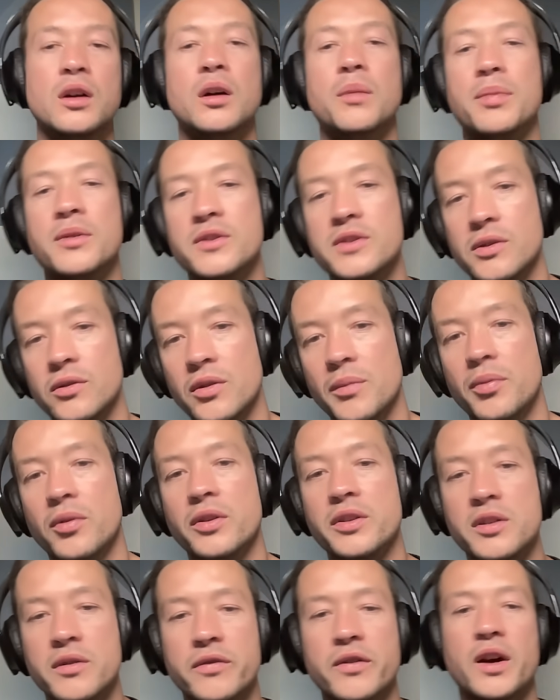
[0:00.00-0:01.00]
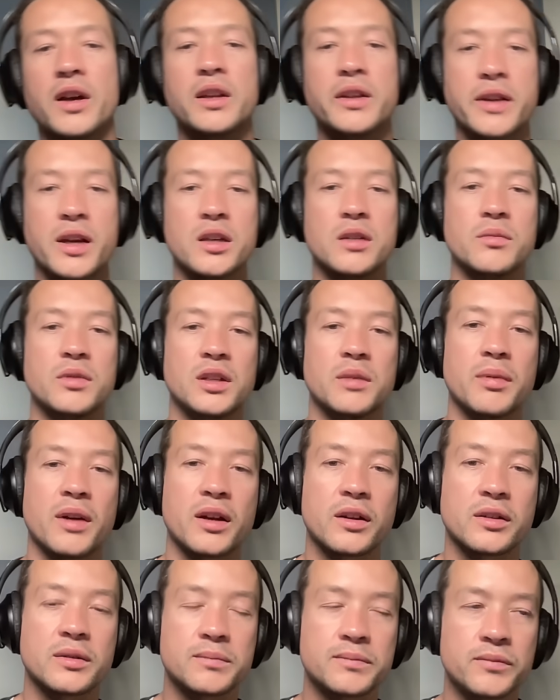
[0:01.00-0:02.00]
up until the point you finally get your money
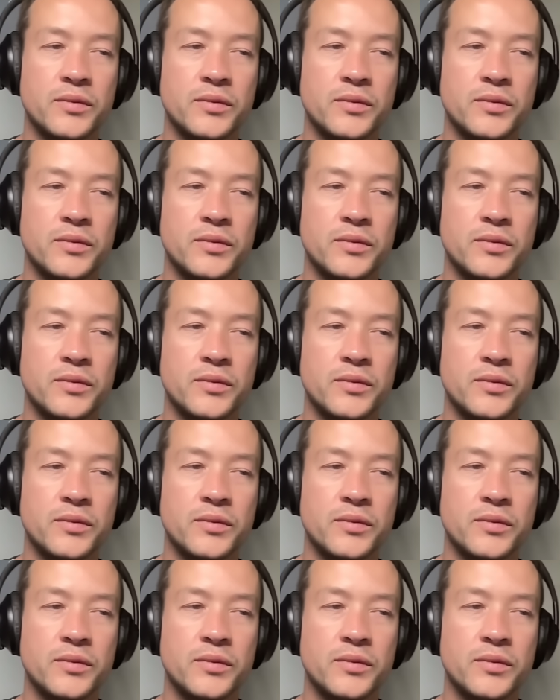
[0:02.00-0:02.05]
back.